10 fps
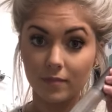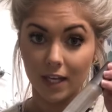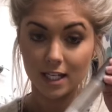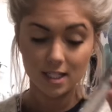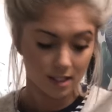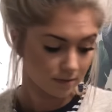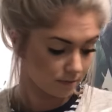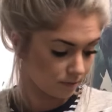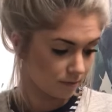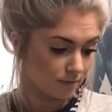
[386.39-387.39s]
this,
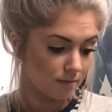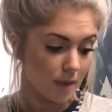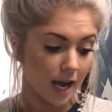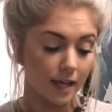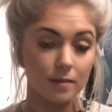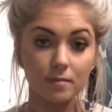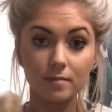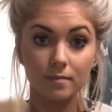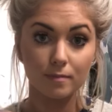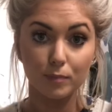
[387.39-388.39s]
my
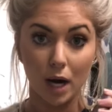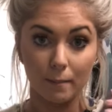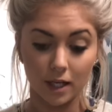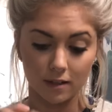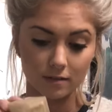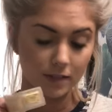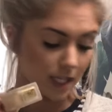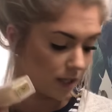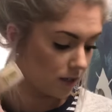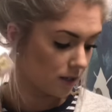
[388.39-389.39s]
primer,
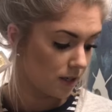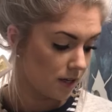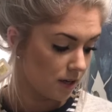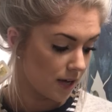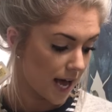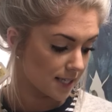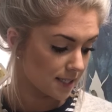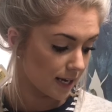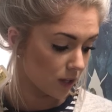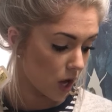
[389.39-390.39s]
then
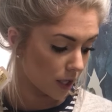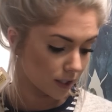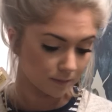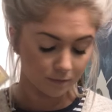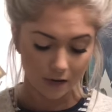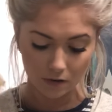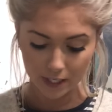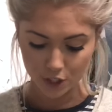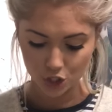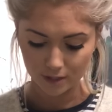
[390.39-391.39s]
Estee Lauder
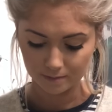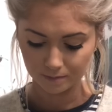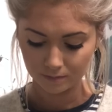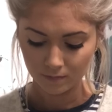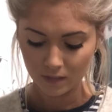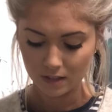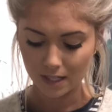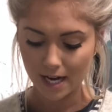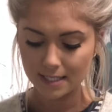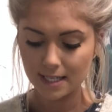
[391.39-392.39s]
foundation. Then
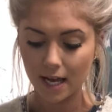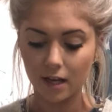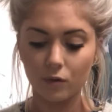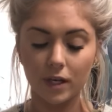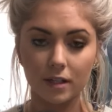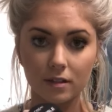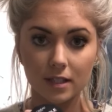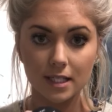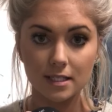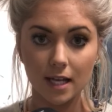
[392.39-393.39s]
I set it with
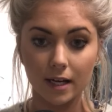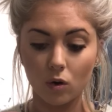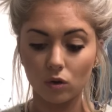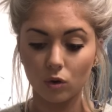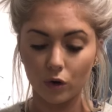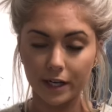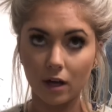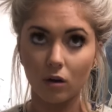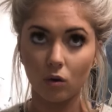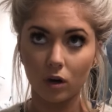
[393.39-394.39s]
this like
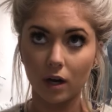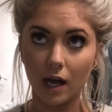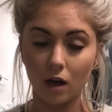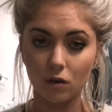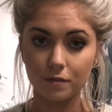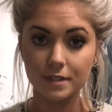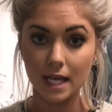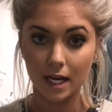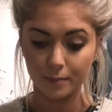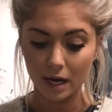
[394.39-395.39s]
L'Oreal or e.l.f.
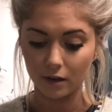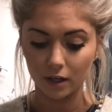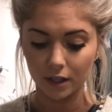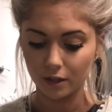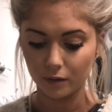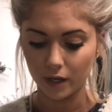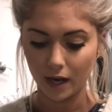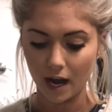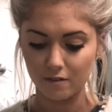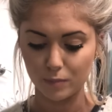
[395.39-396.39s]
setting powder, either one. I
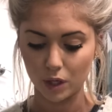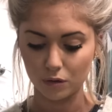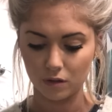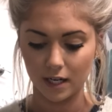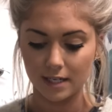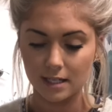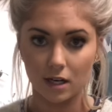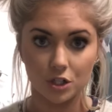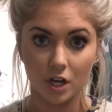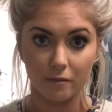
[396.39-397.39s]
have both. Like I said, I
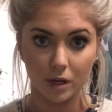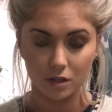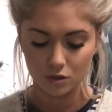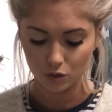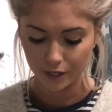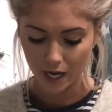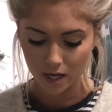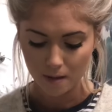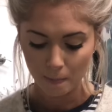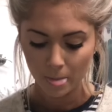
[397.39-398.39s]
just haven't been in the store
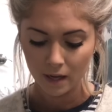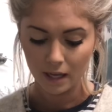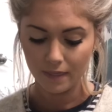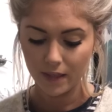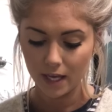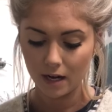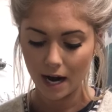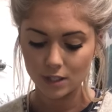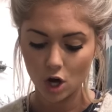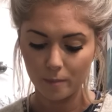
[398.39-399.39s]
yet. And then
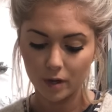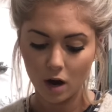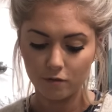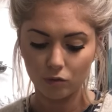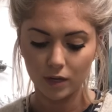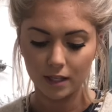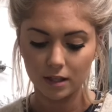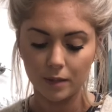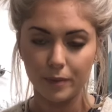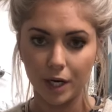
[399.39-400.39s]
I top it off with
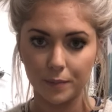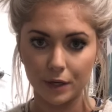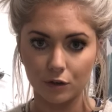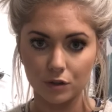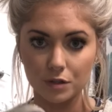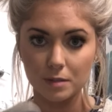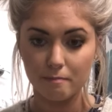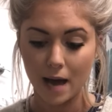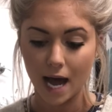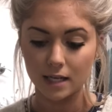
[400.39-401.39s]
the Bare Minerals
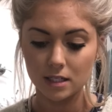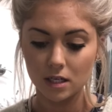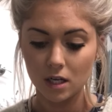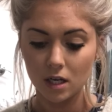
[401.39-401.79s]
matte